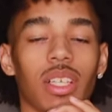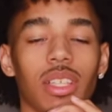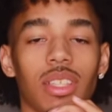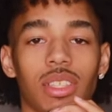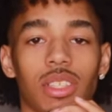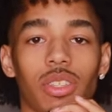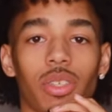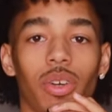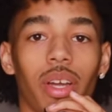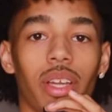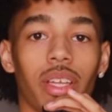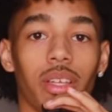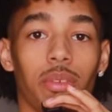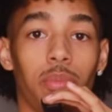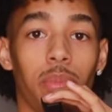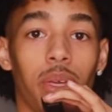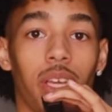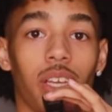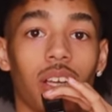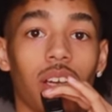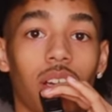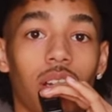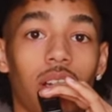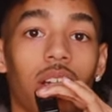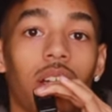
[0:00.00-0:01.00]
so I can
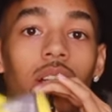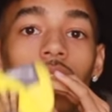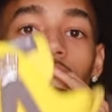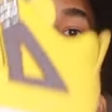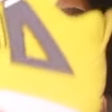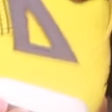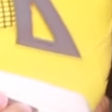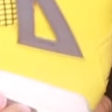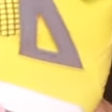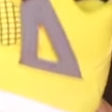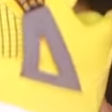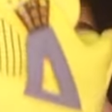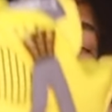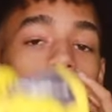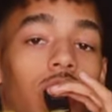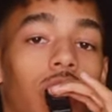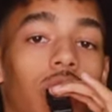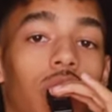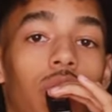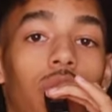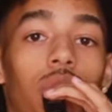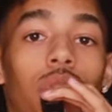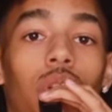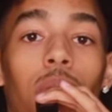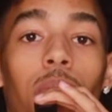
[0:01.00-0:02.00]
make this
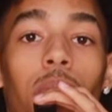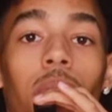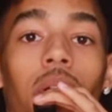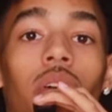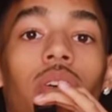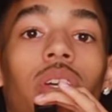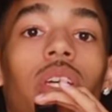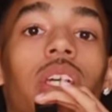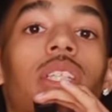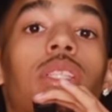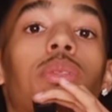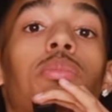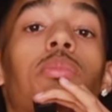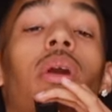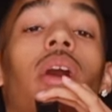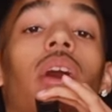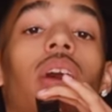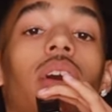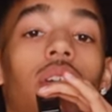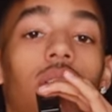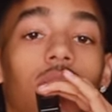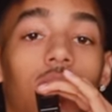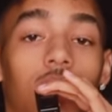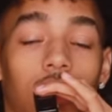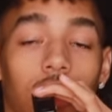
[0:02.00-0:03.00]
shoe come out its
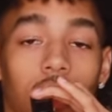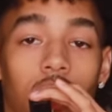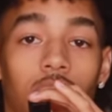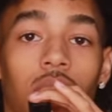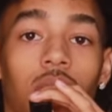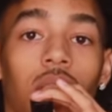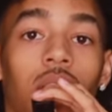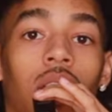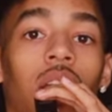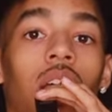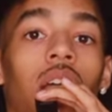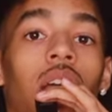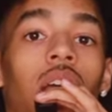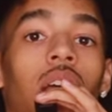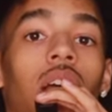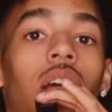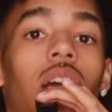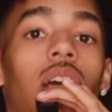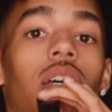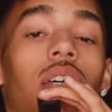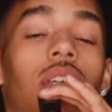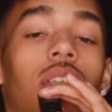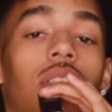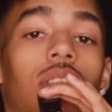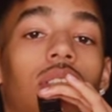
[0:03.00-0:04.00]
box.
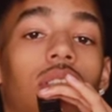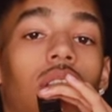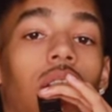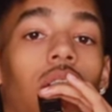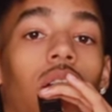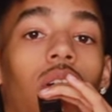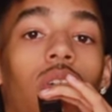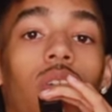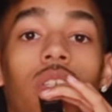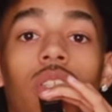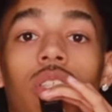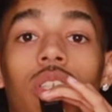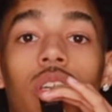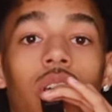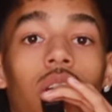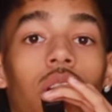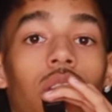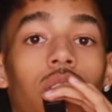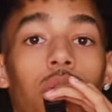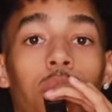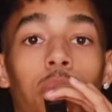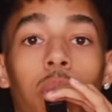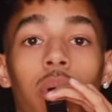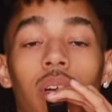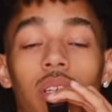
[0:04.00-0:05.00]
Cause I only took it
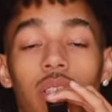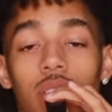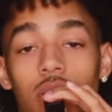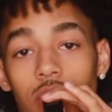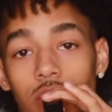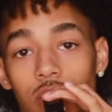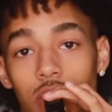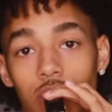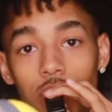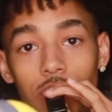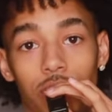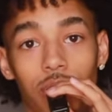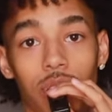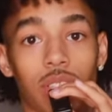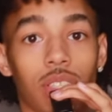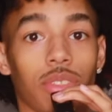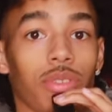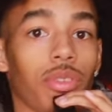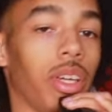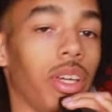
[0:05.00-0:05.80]
out the box just for this